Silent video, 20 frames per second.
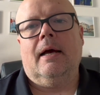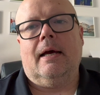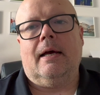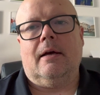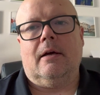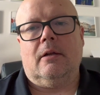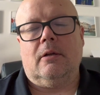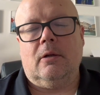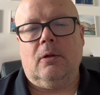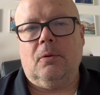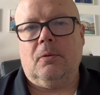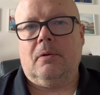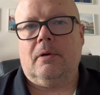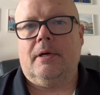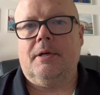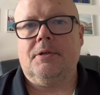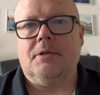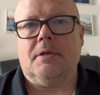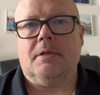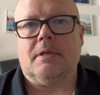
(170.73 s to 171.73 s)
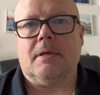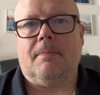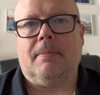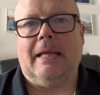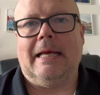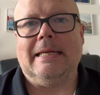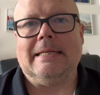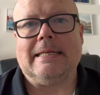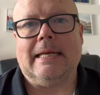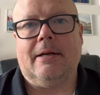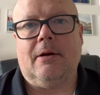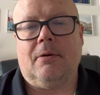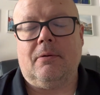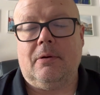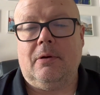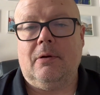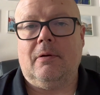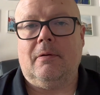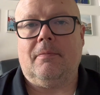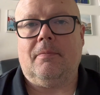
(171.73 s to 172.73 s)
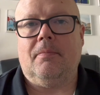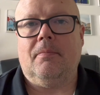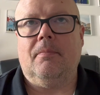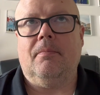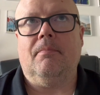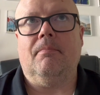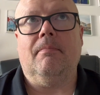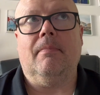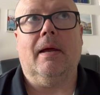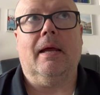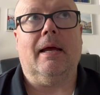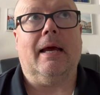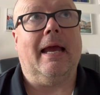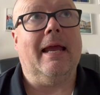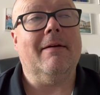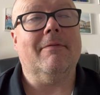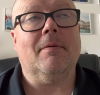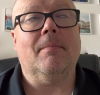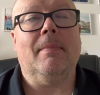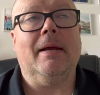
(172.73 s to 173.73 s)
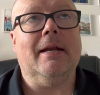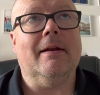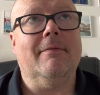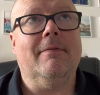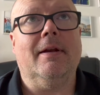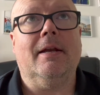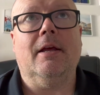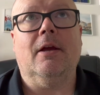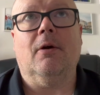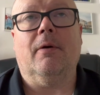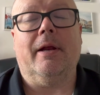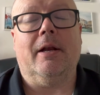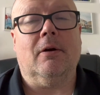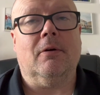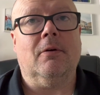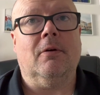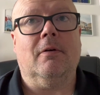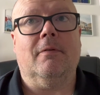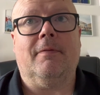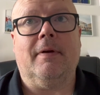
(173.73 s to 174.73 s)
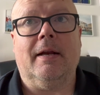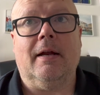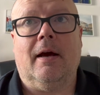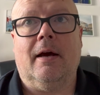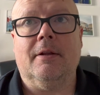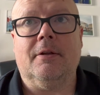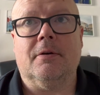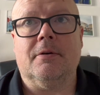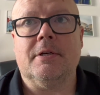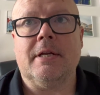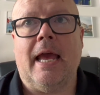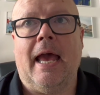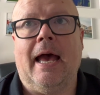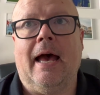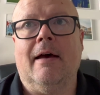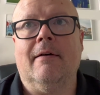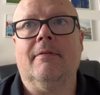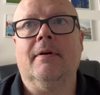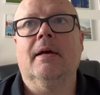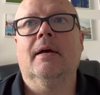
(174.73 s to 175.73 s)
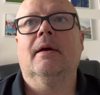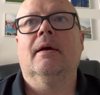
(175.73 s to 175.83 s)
Loures is a place I don't know if, I haven't made a video, I don't know if others have,